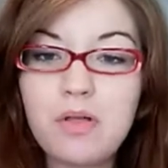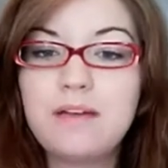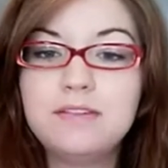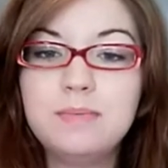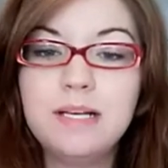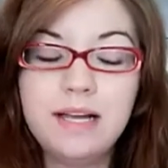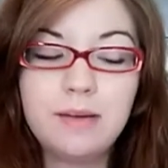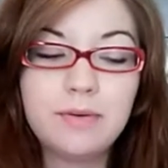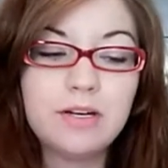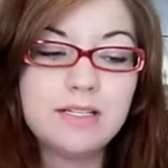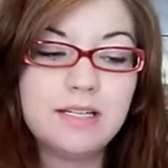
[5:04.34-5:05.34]
whole life to be
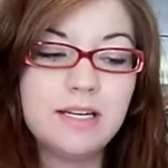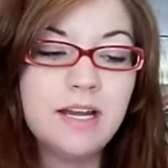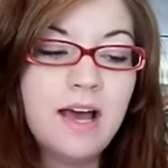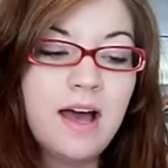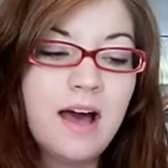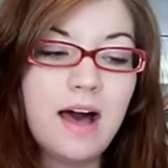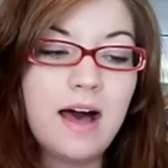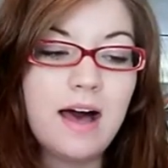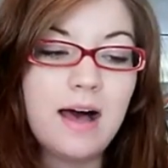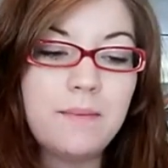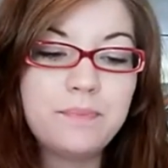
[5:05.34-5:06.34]
glamorous, and
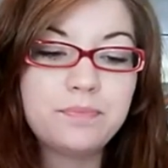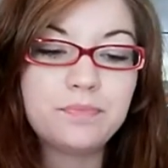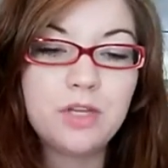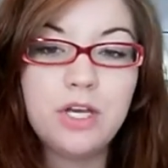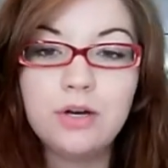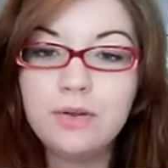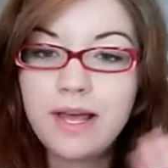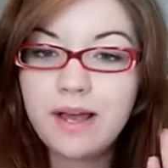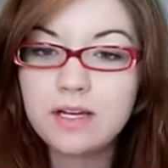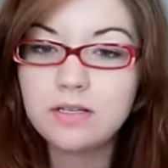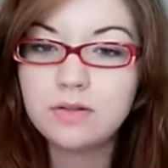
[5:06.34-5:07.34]
you know,
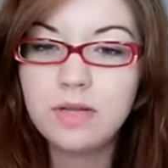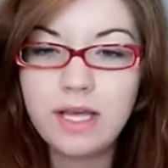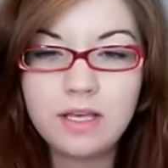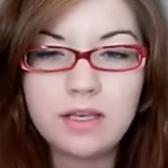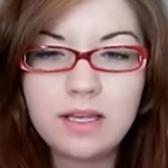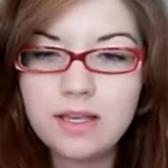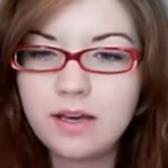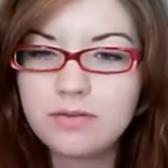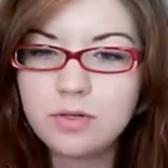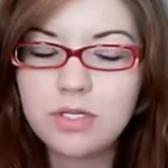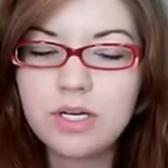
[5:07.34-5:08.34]
I think
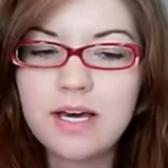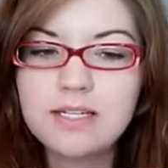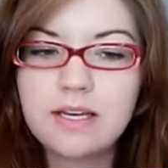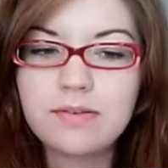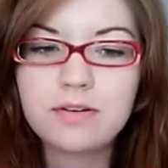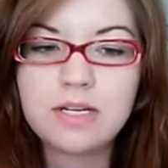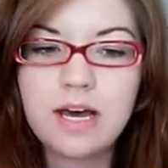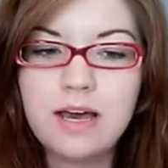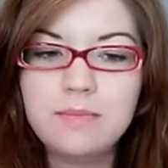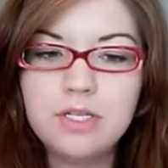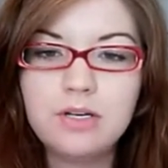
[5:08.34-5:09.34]
I've told you guys several
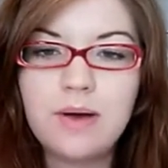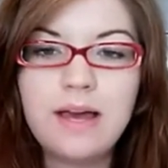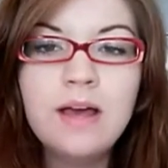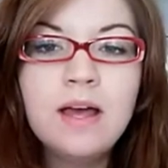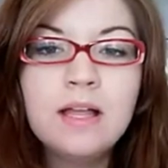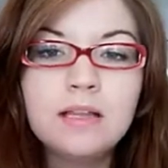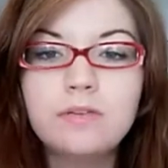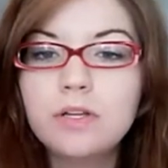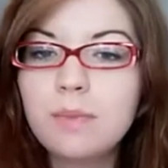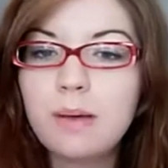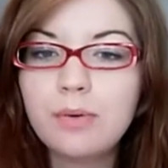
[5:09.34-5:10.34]
times. You know, I live
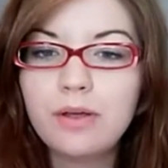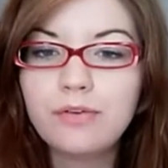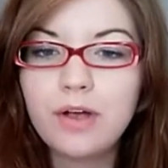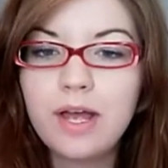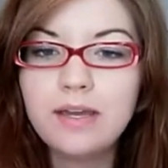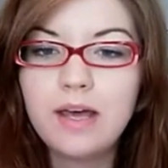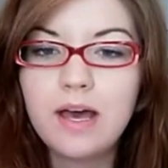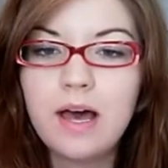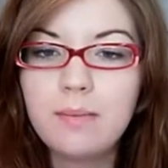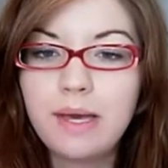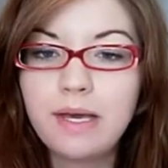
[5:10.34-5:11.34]
with my boyfriend.
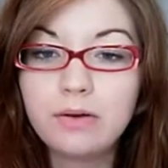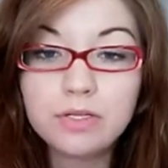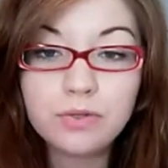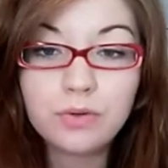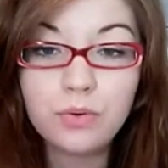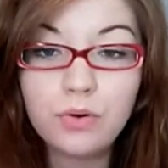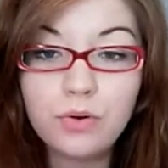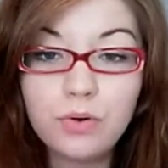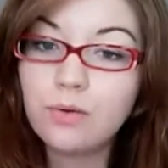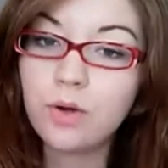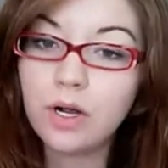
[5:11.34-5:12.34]
I go to school. I
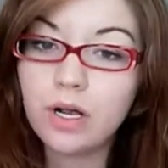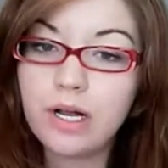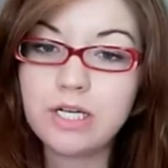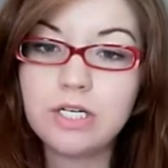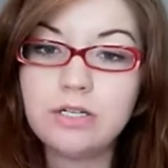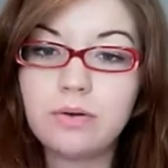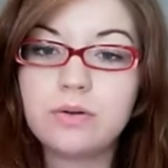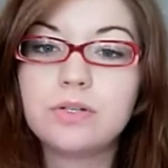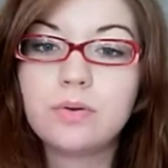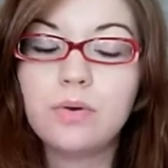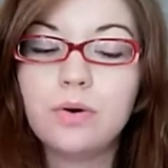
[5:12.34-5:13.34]
don't work. I just go to
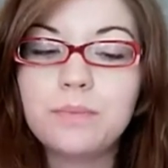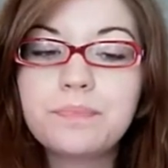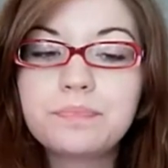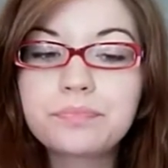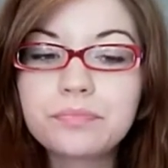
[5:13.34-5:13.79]
school.